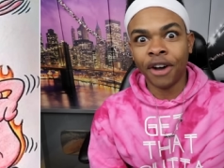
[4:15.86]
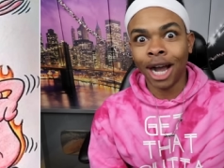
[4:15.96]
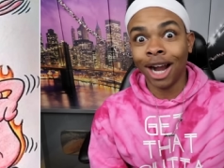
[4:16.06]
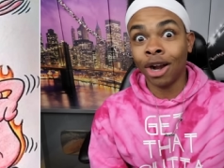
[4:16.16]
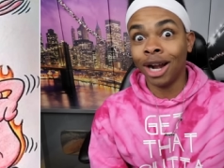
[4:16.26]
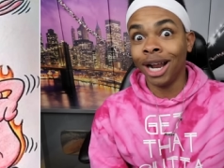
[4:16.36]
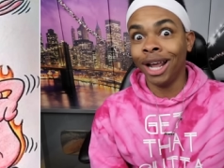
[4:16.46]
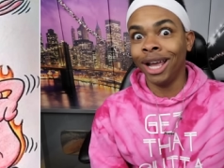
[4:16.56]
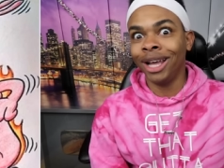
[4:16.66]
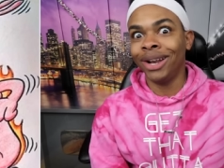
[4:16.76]
fire
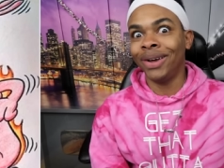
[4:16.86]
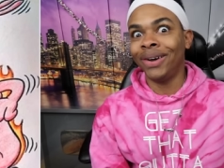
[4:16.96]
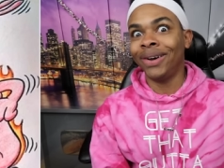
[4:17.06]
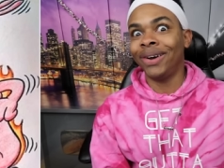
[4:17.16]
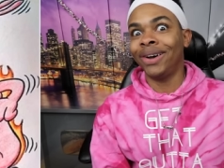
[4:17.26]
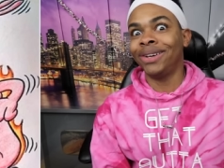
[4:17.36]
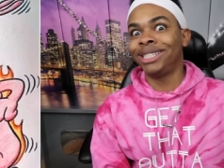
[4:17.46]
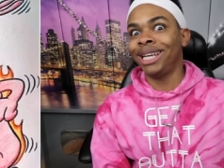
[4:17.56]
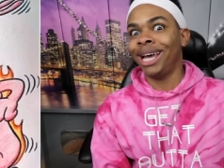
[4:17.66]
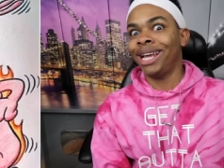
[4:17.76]
and a
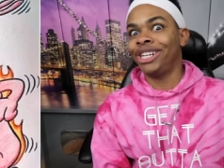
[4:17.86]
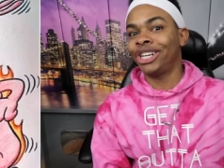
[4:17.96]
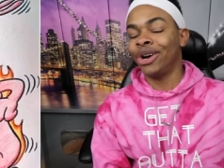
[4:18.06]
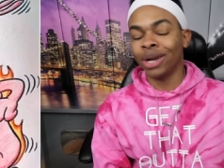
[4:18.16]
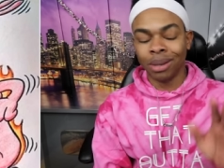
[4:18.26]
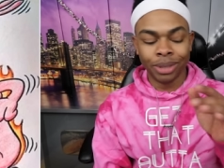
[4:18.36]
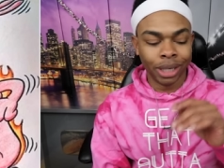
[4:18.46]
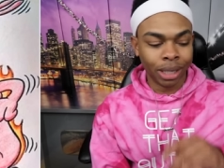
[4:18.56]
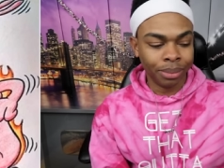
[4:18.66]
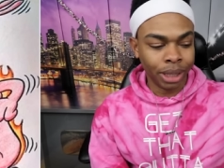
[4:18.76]
dead joke. I'm
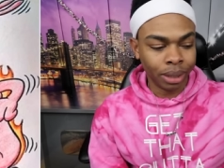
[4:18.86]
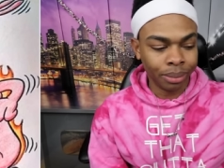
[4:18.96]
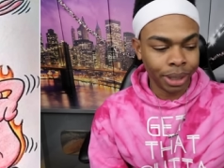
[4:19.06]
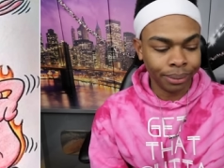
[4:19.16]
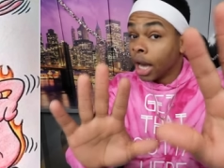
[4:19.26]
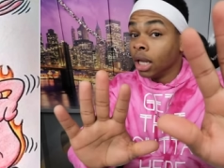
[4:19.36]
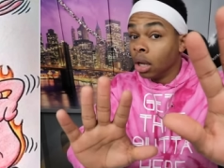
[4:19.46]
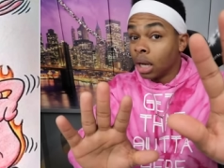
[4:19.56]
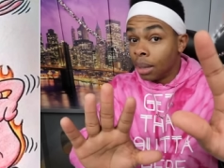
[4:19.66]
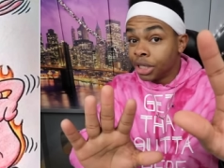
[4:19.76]
done, I'm done, I'm done. Okay,
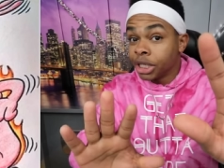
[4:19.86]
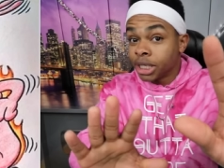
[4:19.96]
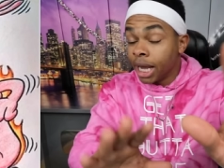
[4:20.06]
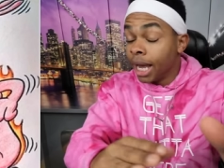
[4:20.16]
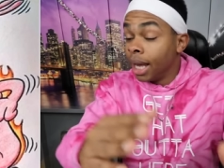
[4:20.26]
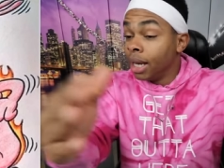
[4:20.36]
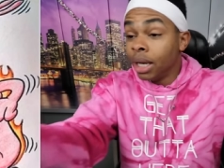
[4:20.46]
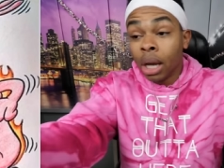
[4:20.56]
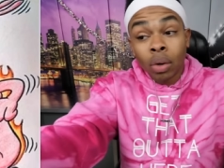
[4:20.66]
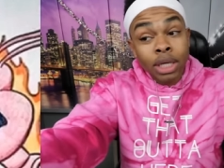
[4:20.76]
look, I'm just
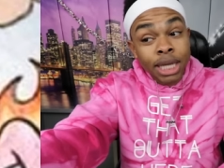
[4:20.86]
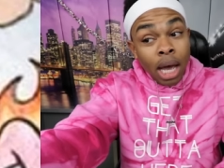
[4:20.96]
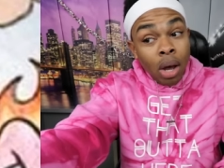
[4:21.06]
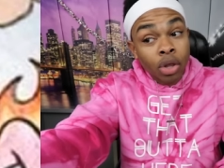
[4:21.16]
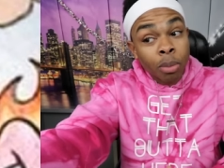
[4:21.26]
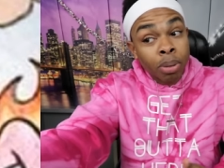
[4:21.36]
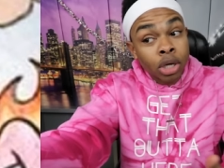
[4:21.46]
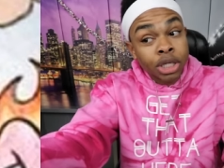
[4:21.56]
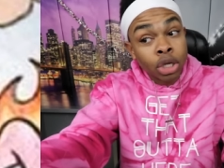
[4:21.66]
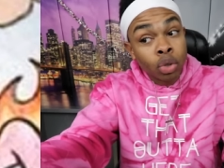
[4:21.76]
saying, notice how the
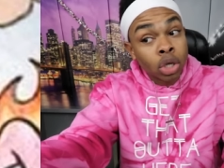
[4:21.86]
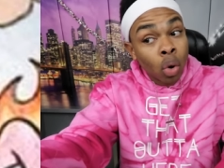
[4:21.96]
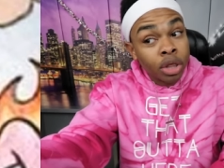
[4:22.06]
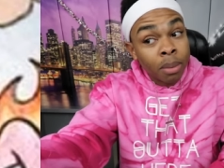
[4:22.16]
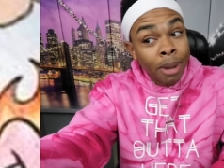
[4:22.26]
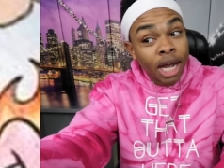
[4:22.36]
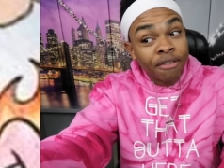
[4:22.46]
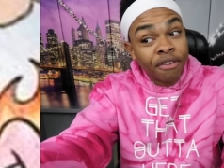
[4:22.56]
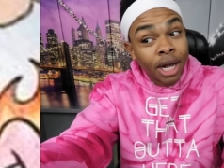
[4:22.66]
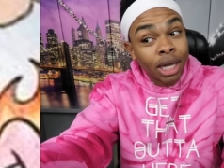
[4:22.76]
person who's holding the
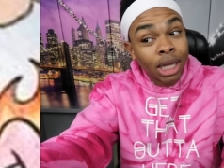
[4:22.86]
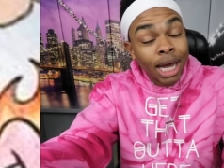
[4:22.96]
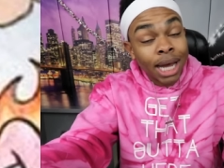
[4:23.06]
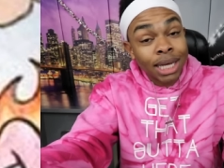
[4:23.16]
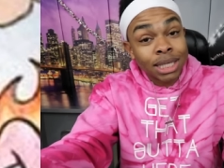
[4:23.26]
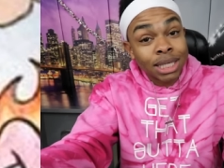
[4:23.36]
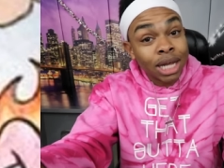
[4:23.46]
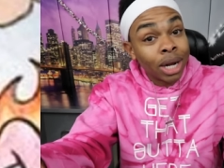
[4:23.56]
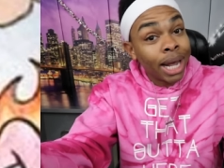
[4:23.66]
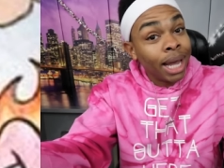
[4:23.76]
magnifying glass,
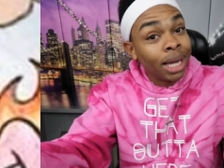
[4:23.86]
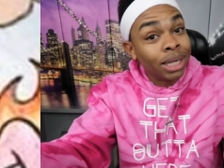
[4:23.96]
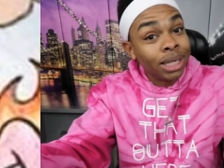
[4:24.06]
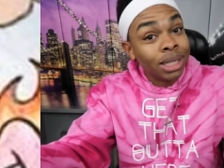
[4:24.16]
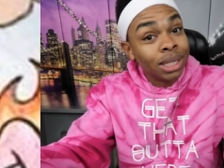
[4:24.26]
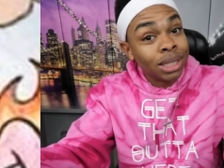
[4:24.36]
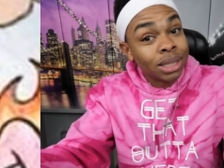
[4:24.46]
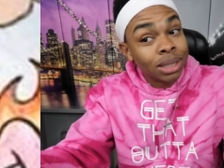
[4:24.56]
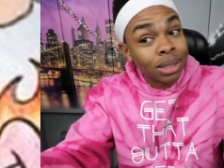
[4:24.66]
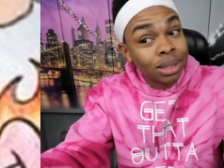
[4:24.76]
their hand
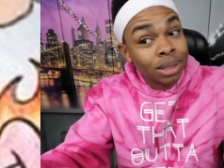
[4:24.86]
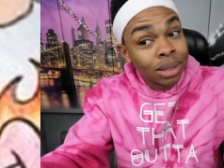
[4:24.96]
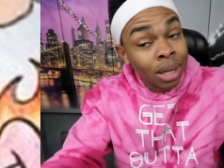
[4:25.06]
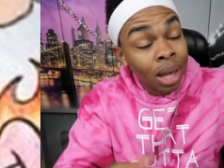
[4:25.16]
is uh